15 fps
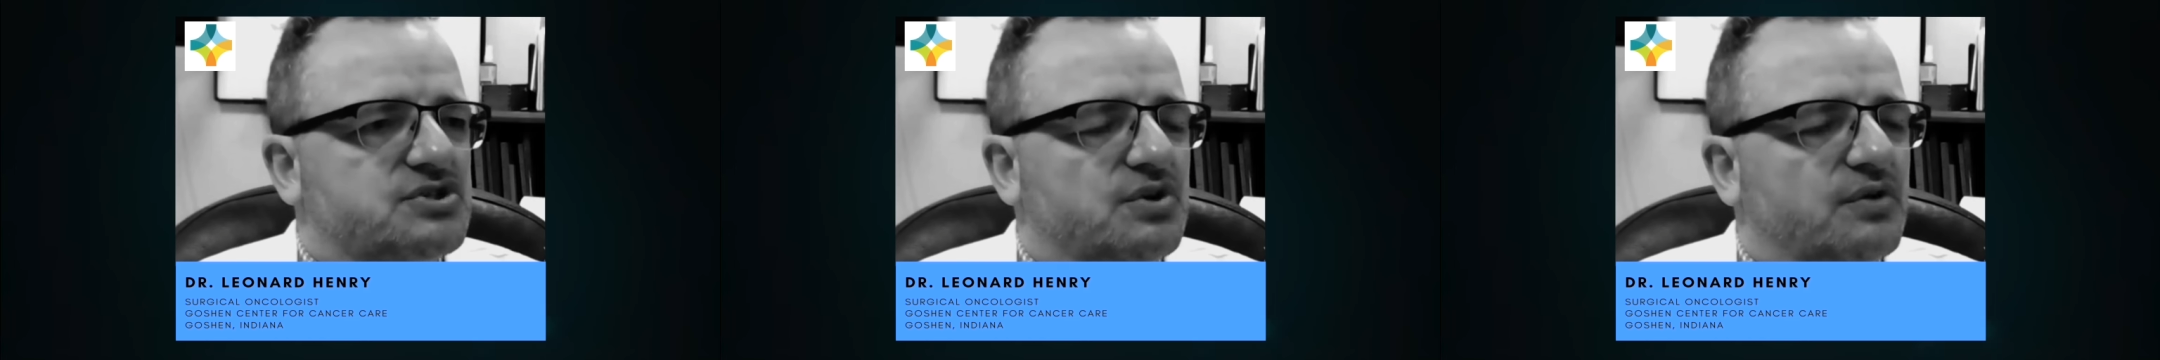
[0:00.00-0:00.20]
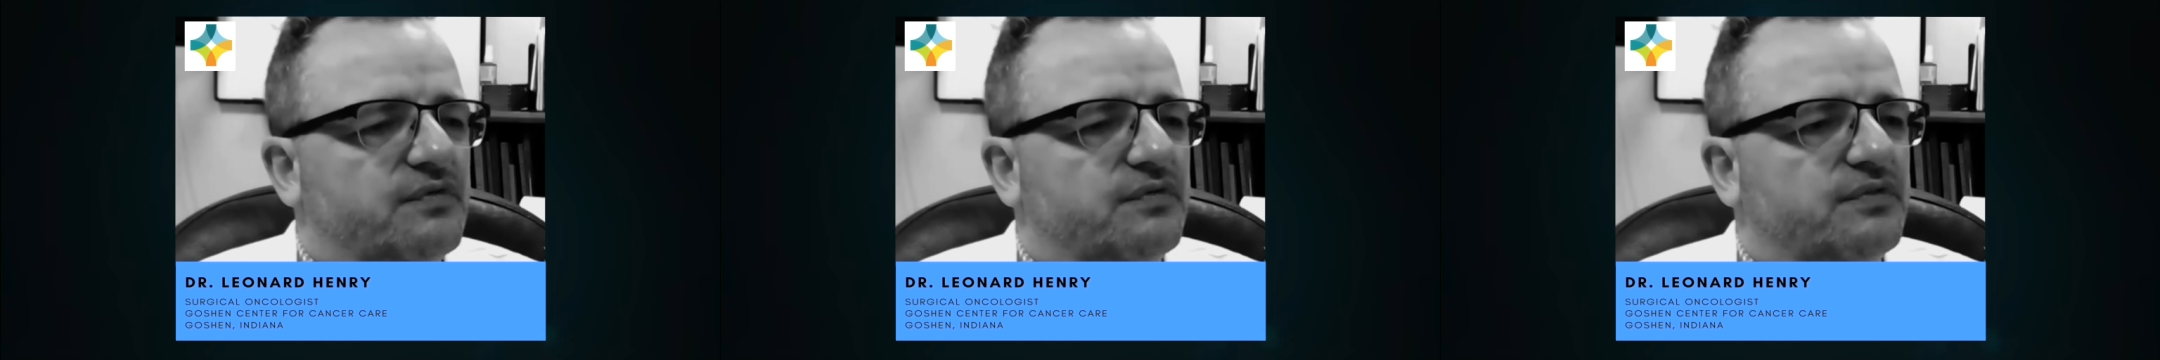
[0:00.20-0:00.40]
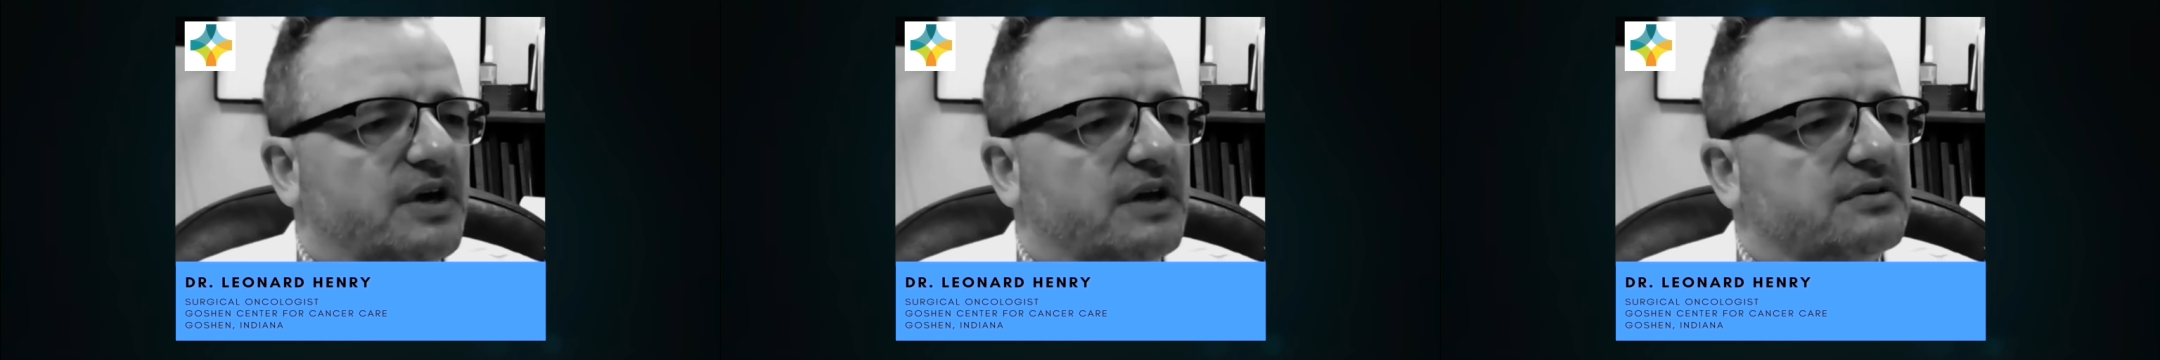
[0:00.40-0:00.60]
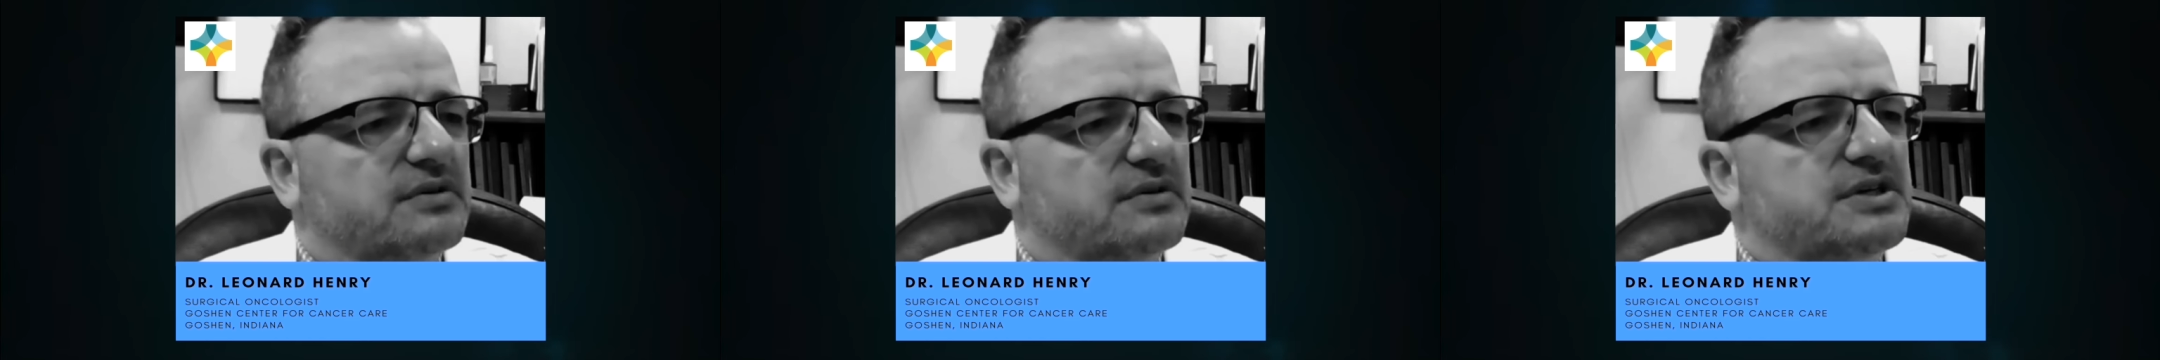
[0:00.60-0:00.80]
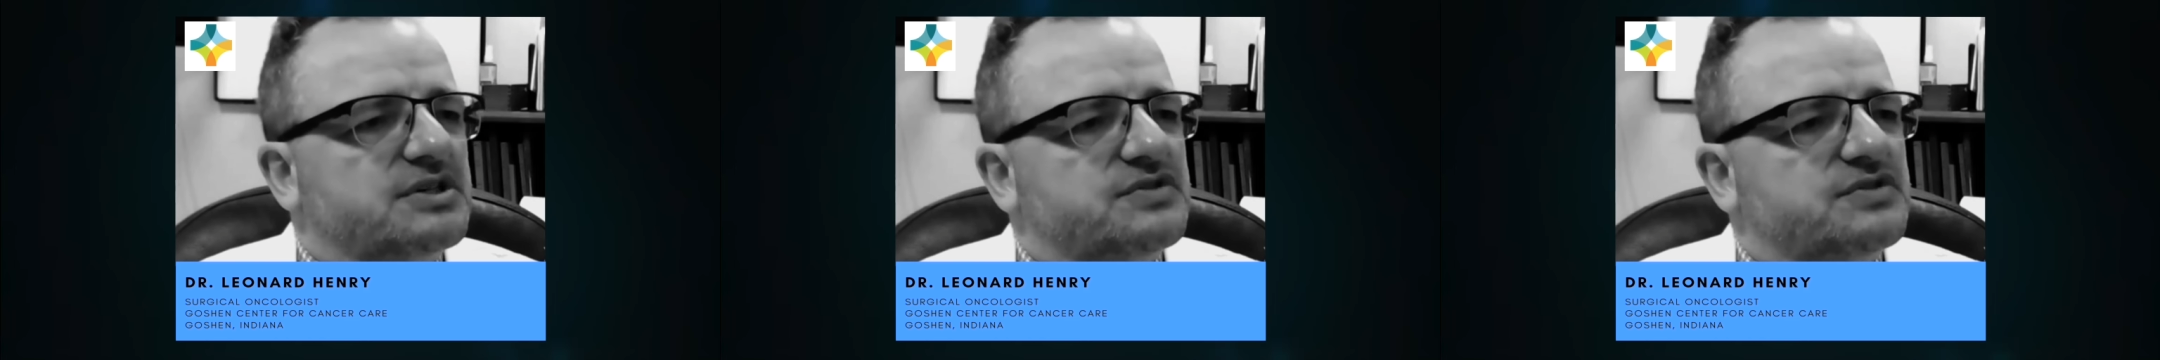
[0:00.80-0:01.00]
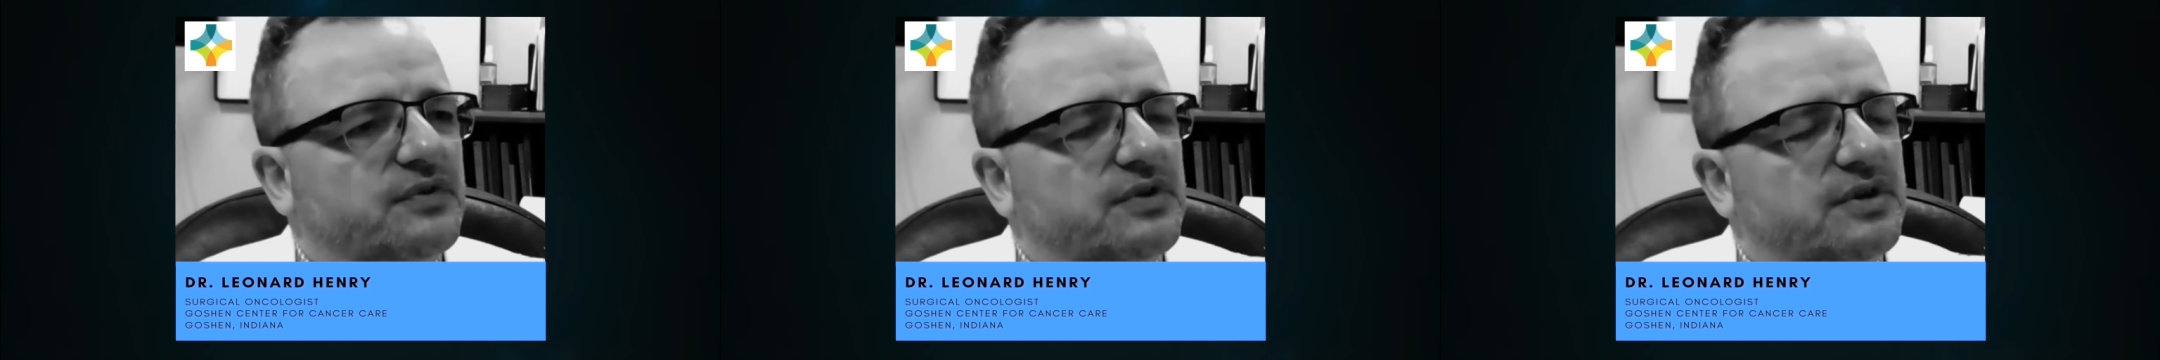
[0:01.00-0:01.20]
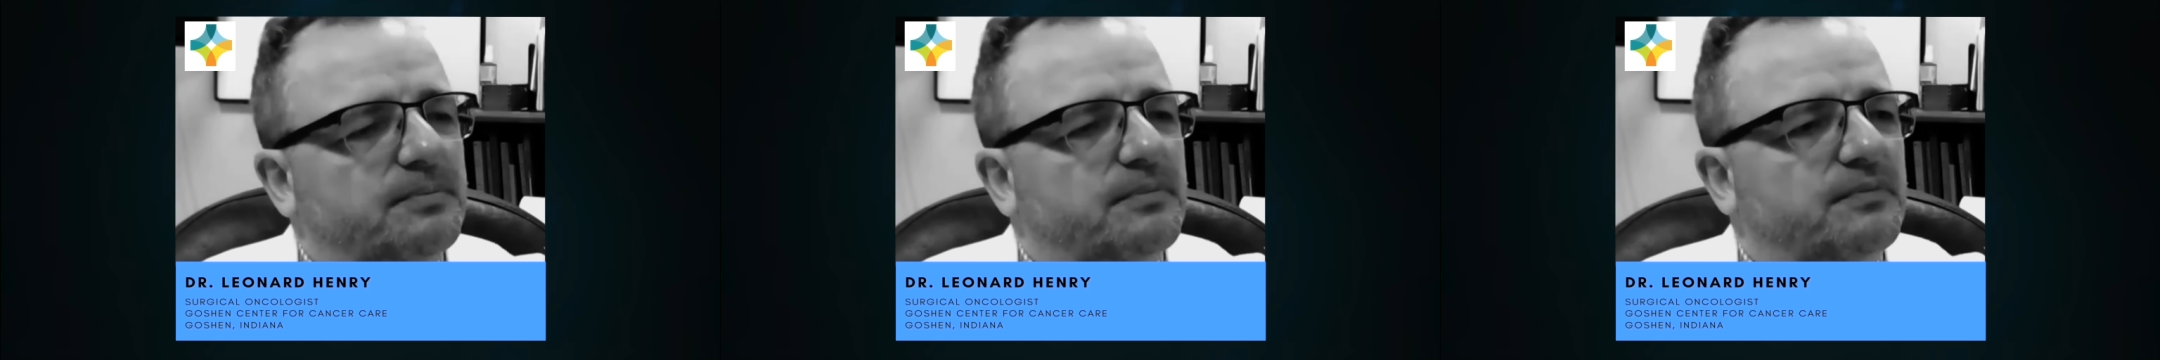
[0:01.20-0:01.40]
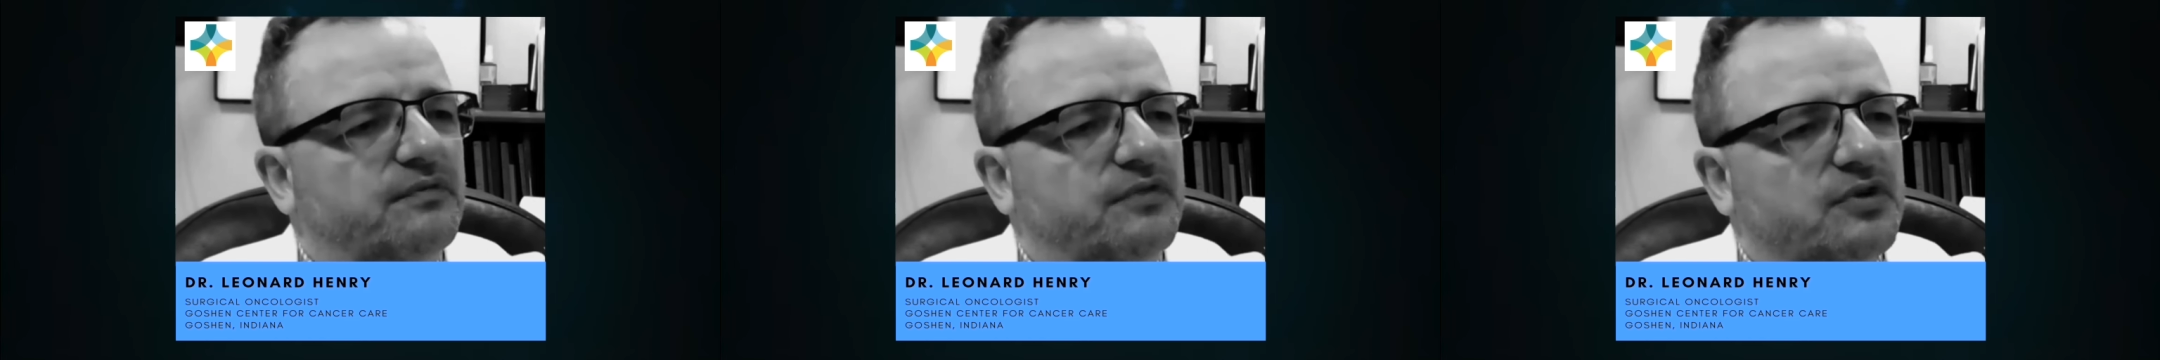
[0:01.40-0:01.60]
So the other is for
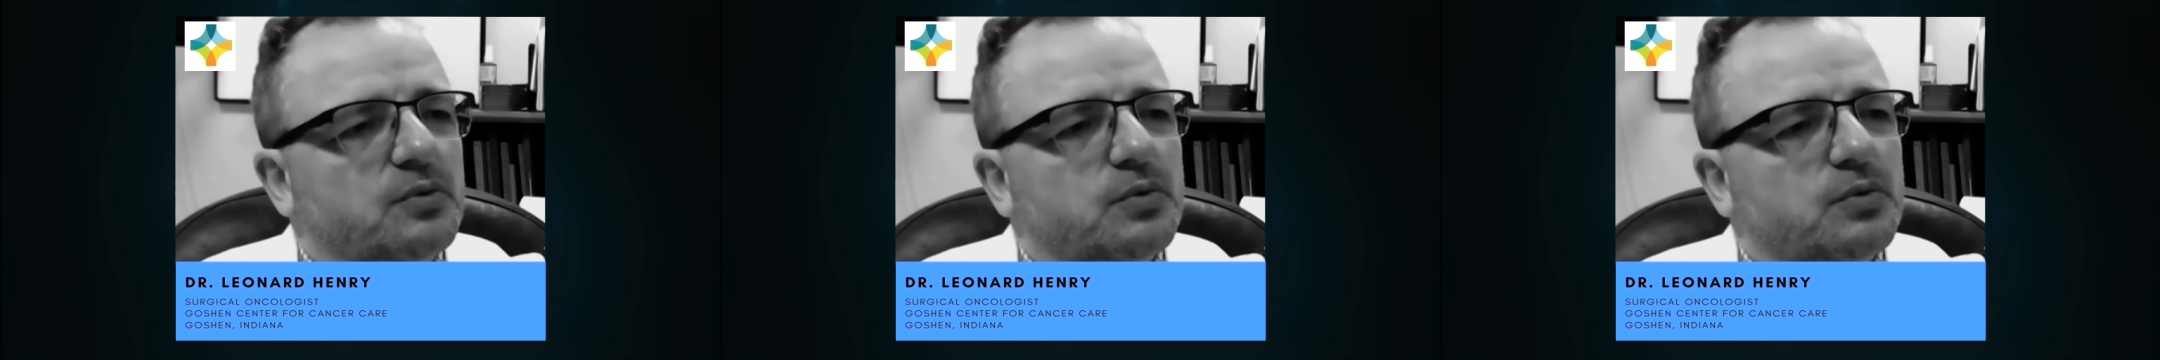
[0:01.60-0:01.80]
the